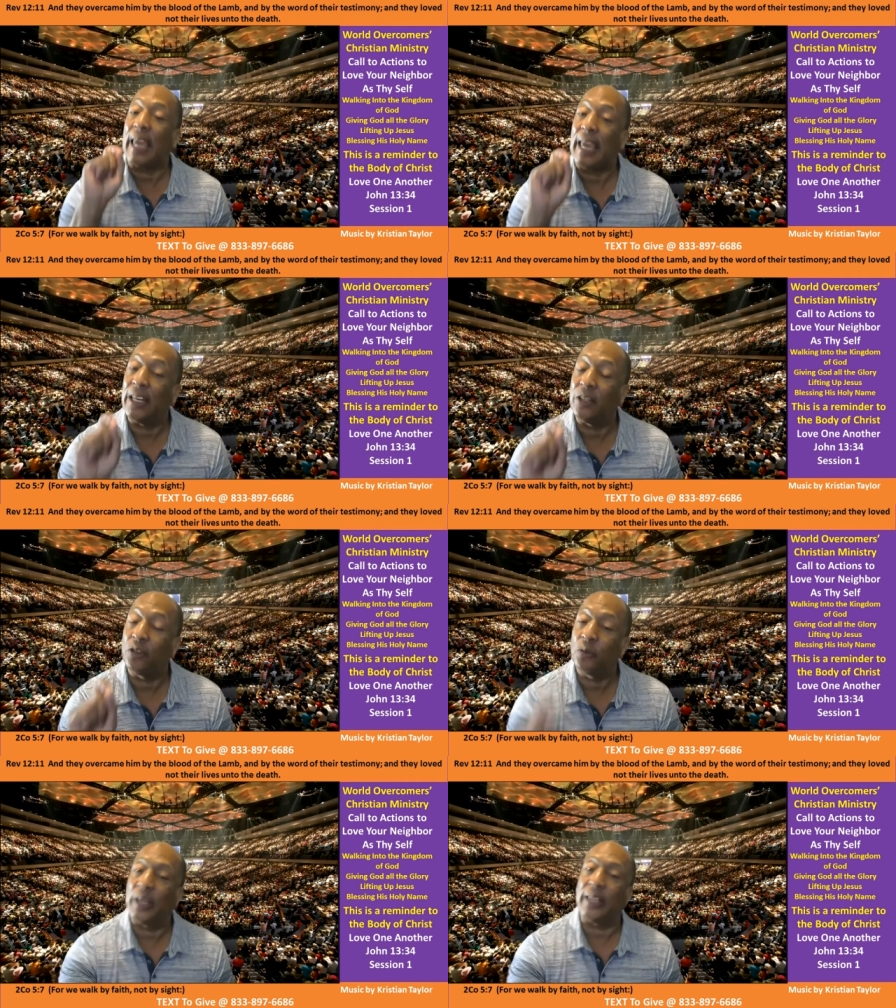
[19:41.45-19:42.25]
it
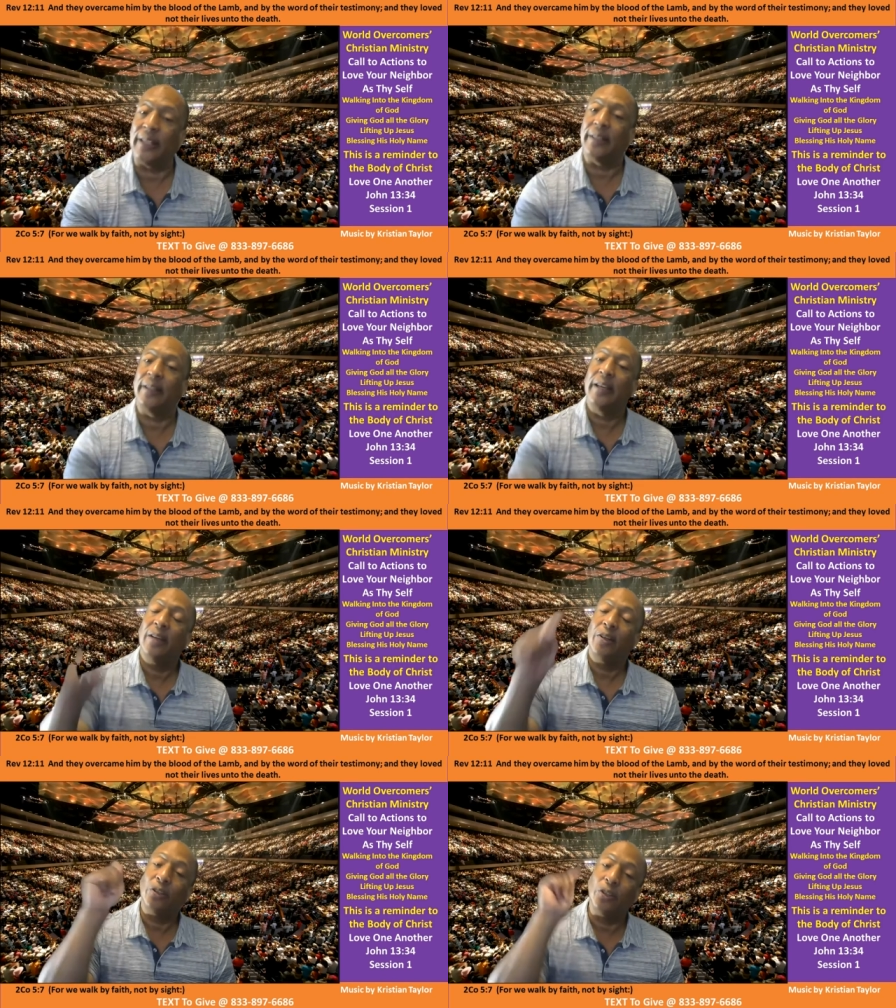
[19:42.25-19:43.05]
is written
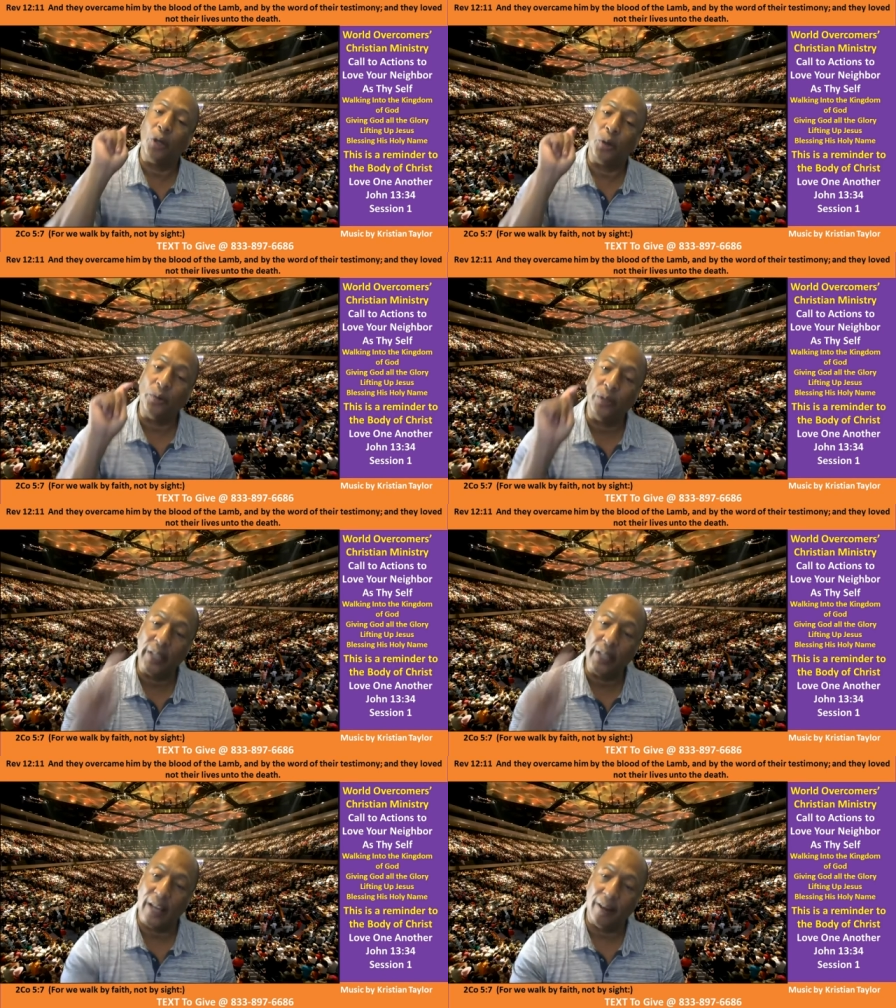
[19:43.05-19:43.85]
to go
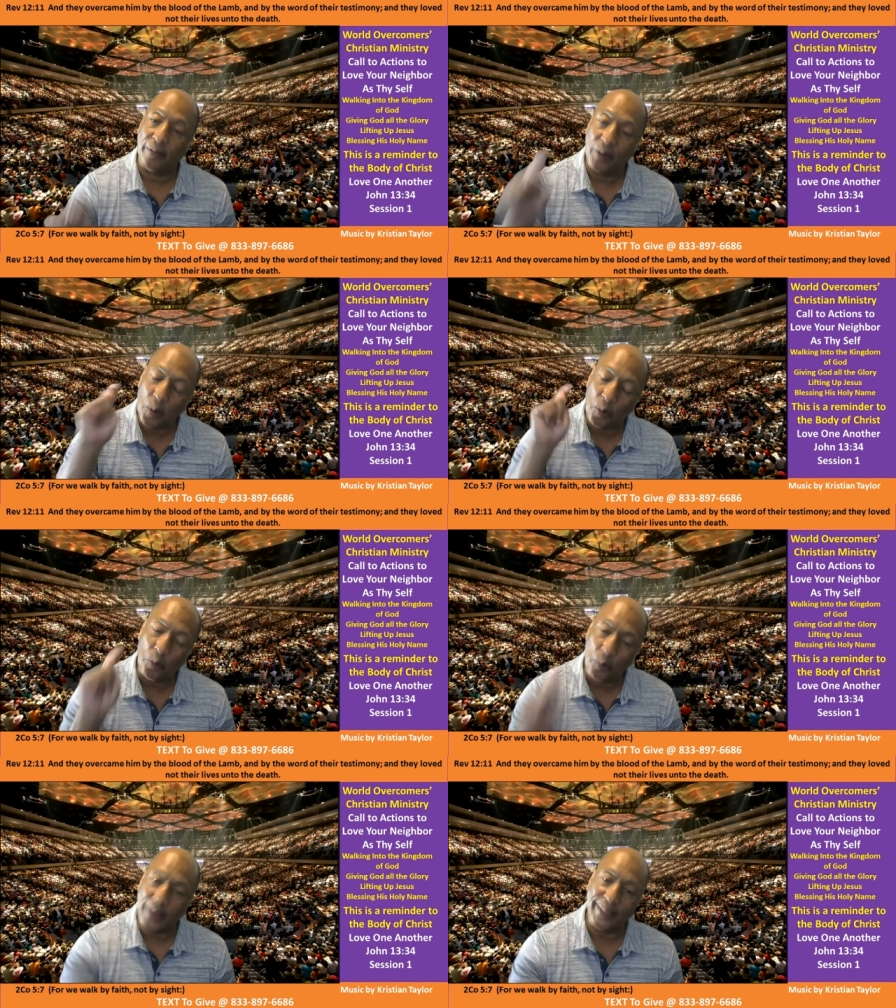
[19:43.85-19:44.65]
love
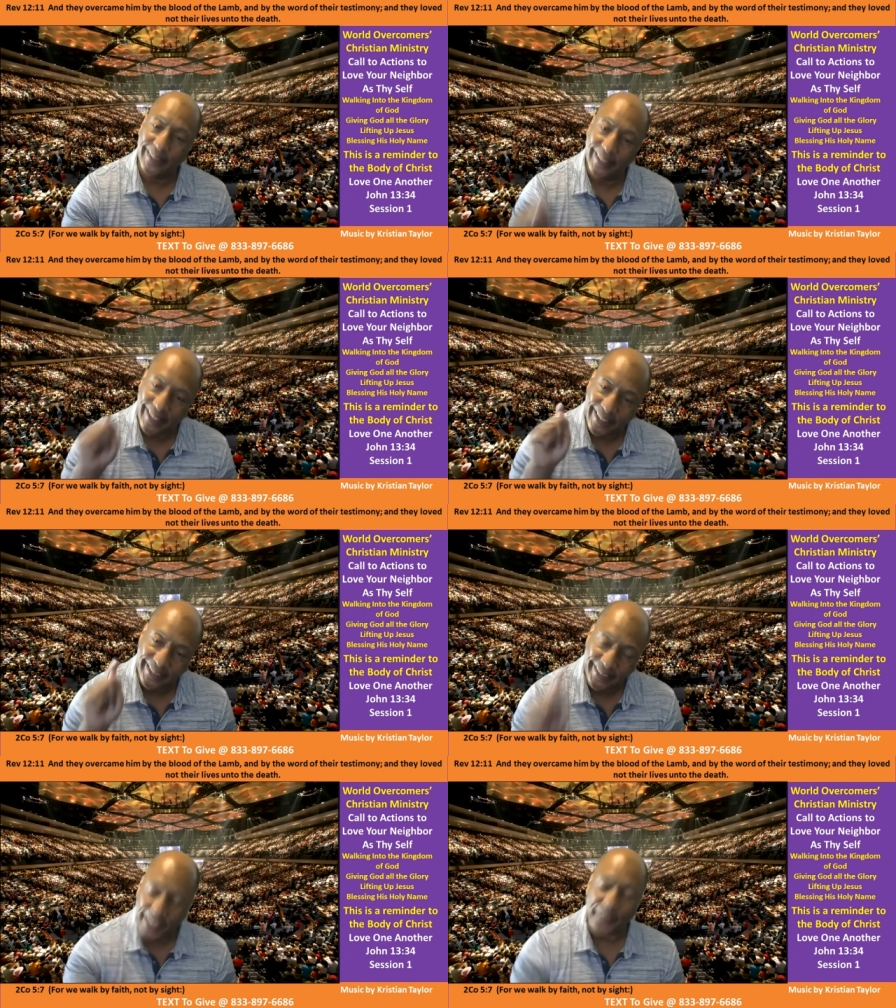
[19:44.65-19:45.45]
one
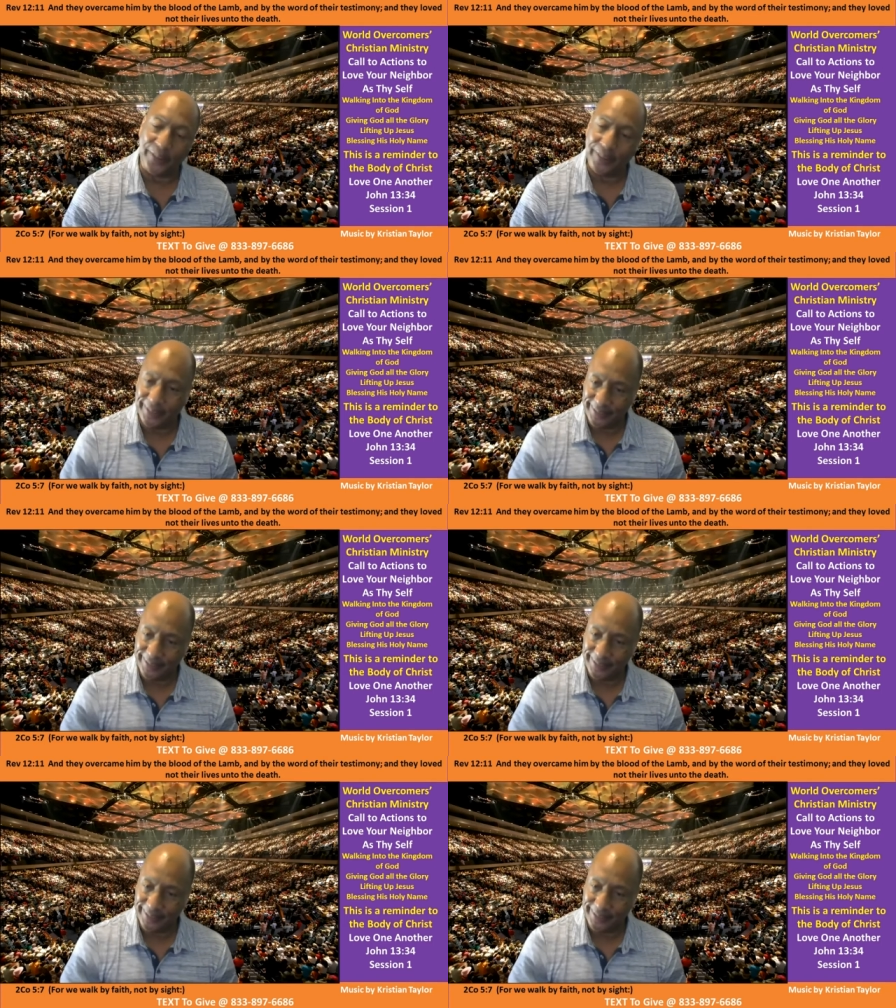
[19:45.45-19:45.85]
another